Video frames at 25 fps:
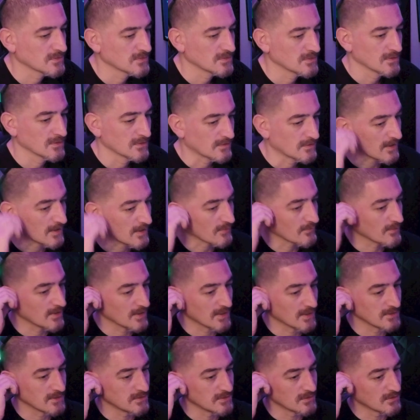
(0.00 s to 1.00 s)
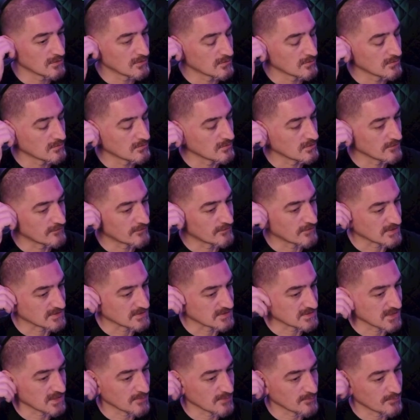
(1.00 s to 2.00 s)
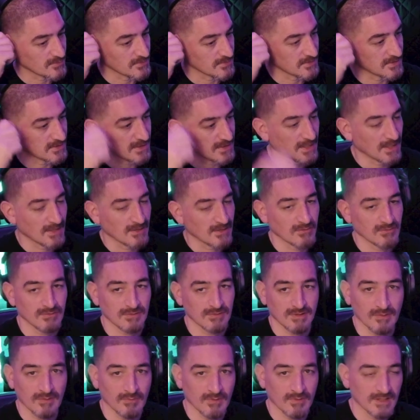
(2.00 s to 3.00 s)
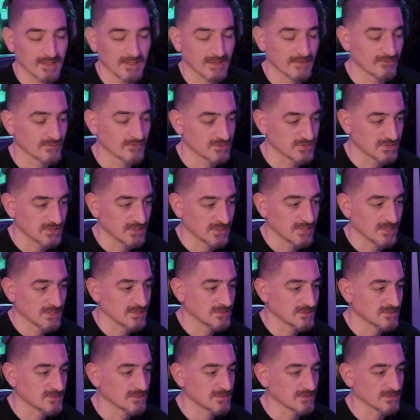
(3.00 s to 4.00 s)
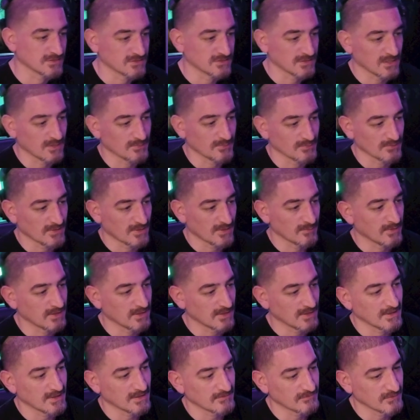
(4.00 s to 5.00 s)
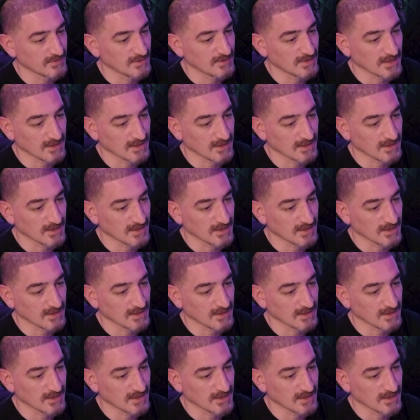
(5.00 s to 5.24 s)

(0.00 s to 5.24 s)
That way I know if I sample it out and I want to ever change a sample that I made out of it,